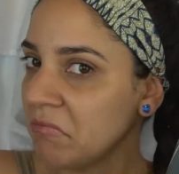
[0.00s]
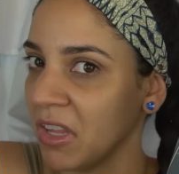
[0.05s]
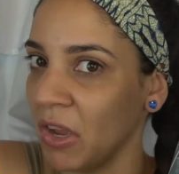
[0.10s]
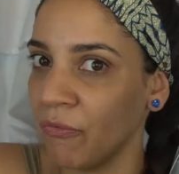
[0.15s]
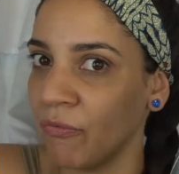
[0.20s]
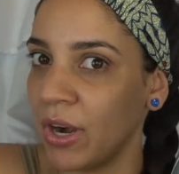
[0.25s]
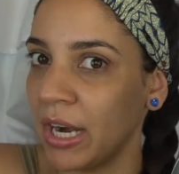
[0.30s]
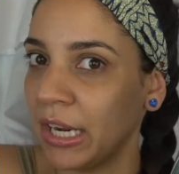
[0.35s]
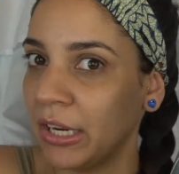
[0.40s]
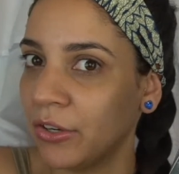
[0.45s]

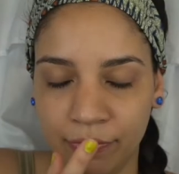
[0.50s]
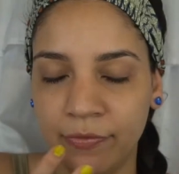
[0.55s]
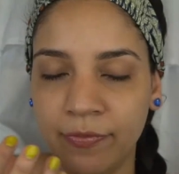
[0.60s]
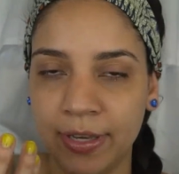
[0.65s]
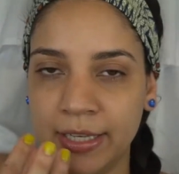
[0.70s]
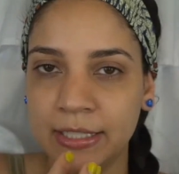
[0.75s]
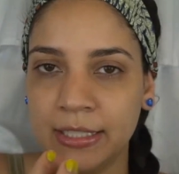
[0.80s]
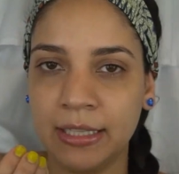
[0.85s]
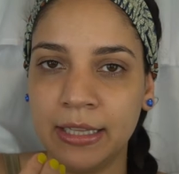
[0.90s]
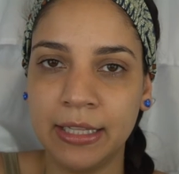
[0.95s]
regular
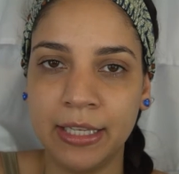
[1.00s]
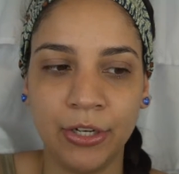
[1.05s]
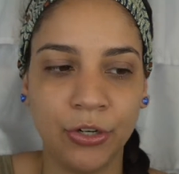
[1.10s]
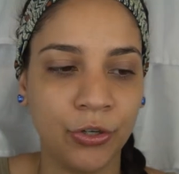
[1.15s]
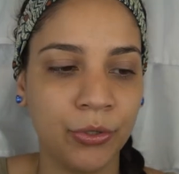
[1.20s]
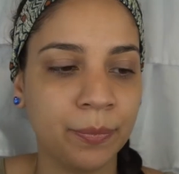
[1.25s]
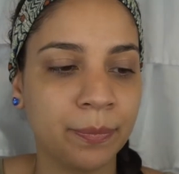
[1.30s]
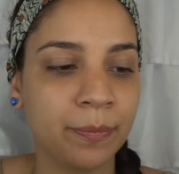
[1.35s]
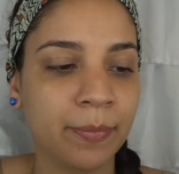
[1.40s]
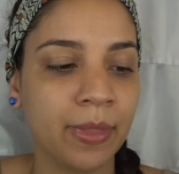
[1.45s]
face
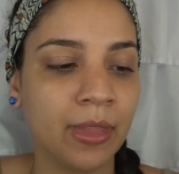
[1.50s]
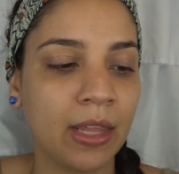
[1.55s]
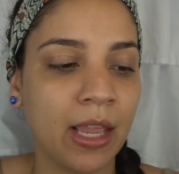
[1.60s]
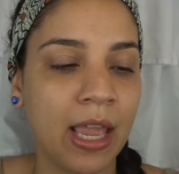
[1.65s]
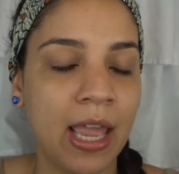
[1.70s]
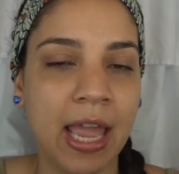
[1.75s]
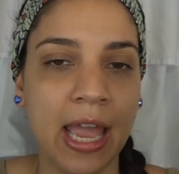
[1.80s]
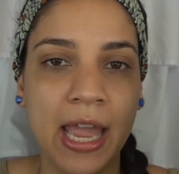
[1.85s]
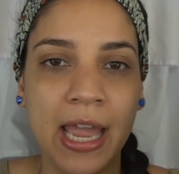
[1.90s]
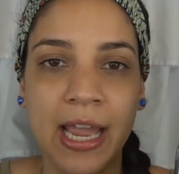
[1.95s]
cleaner
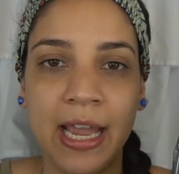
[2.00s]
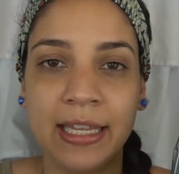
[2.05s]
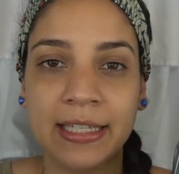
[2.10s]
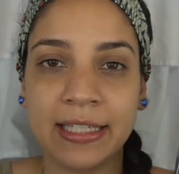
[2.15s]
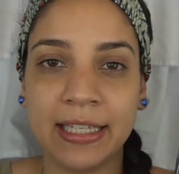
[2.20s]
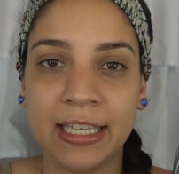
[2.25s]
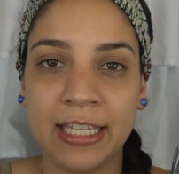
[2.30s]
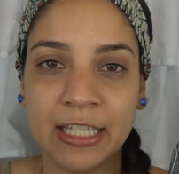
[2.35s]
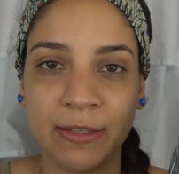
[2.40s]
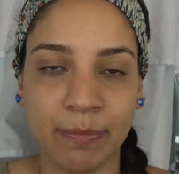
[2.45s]

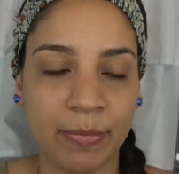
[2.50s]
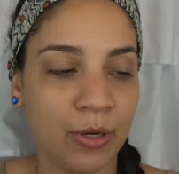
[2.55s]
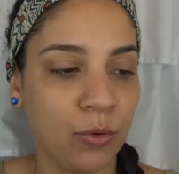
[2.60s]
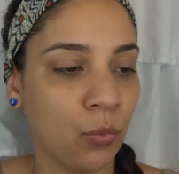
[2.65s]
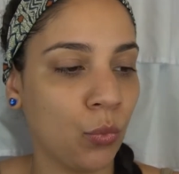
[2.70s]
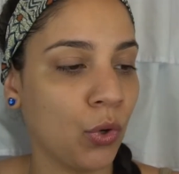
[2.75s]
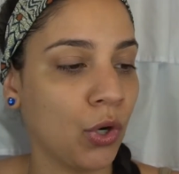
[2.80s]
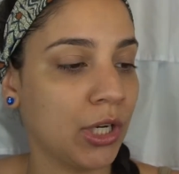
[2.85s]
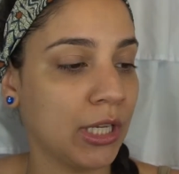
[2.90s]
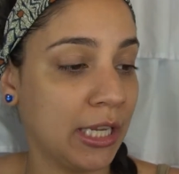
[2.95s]
and it's
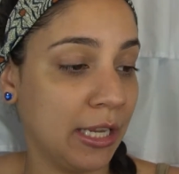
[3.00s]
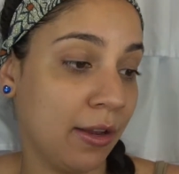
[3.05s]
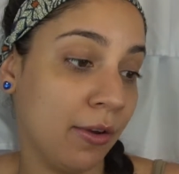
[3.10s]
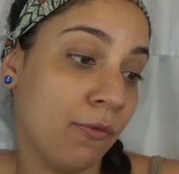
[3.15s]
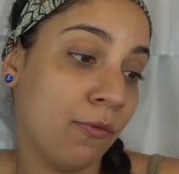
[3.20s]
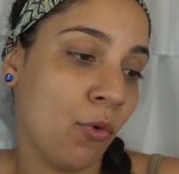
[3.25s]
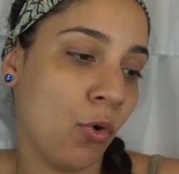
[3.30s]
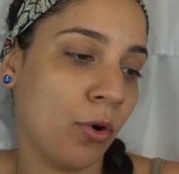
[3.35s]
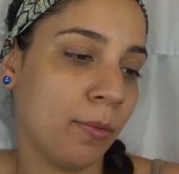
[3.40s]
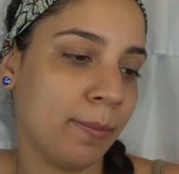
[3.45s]
been working
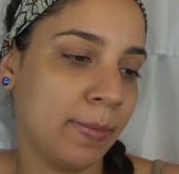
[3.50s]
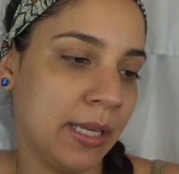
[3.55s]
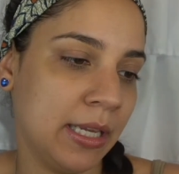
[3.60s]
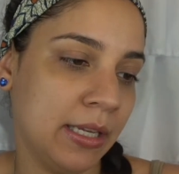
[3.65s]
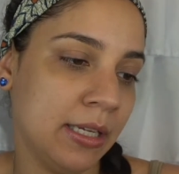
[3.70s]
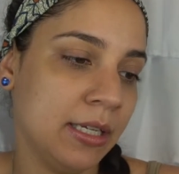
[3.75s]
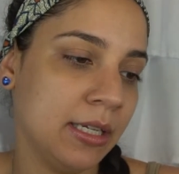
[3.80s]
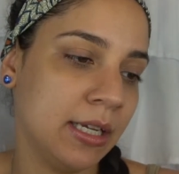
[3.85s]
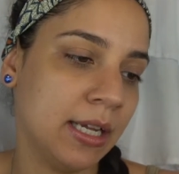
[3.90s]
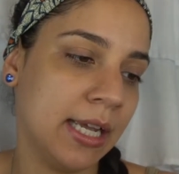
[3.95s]
for
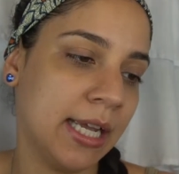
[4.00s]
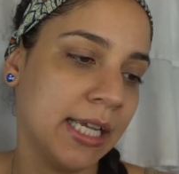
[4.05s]
me.